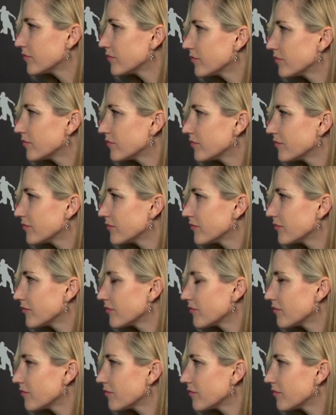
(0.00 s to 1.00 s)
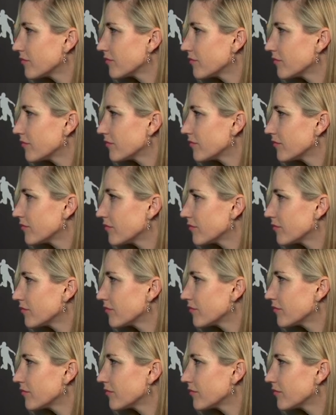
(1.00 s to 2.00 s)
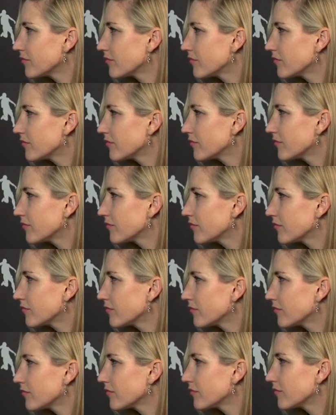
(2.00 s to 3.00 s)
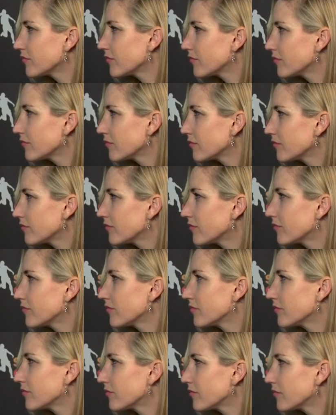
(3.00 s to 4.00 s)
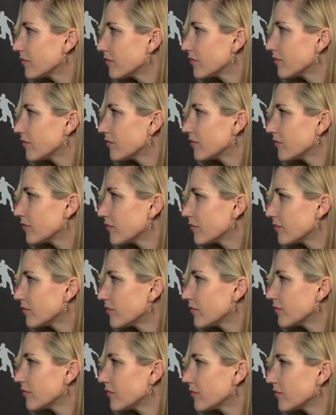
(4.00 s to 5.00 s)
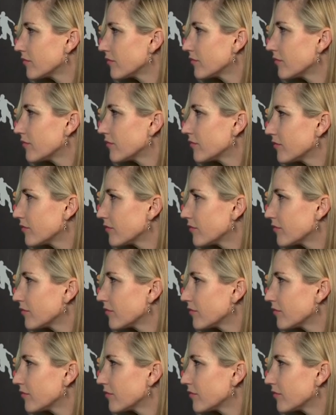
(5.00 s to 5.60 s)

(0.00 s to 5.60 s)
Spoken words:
(not speaking)